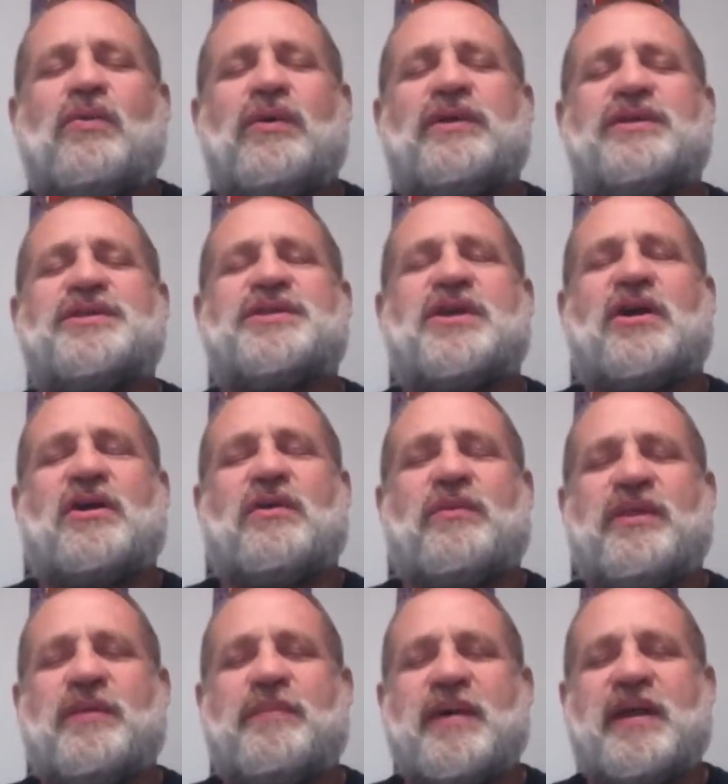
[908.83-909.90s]
we'll start
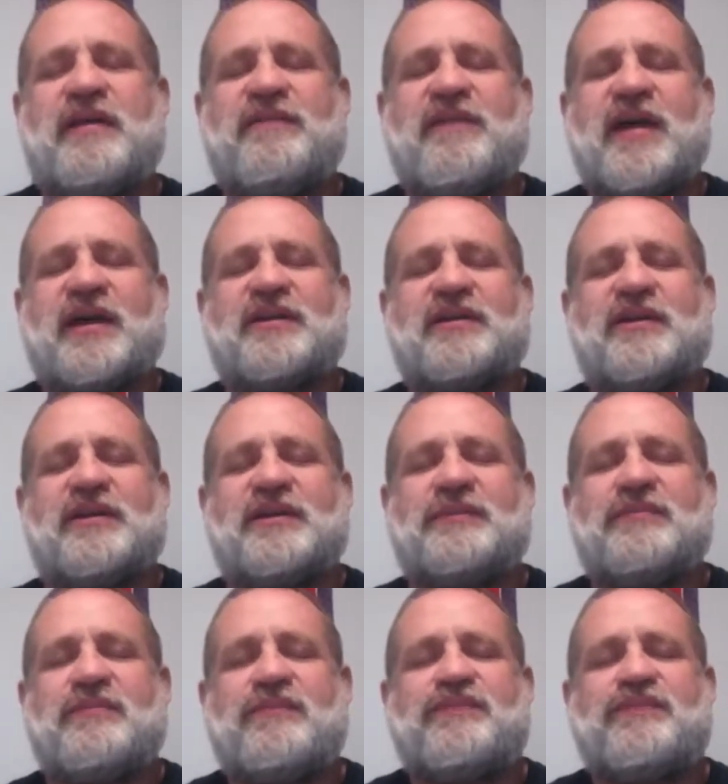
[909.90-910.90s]
with a benefactor.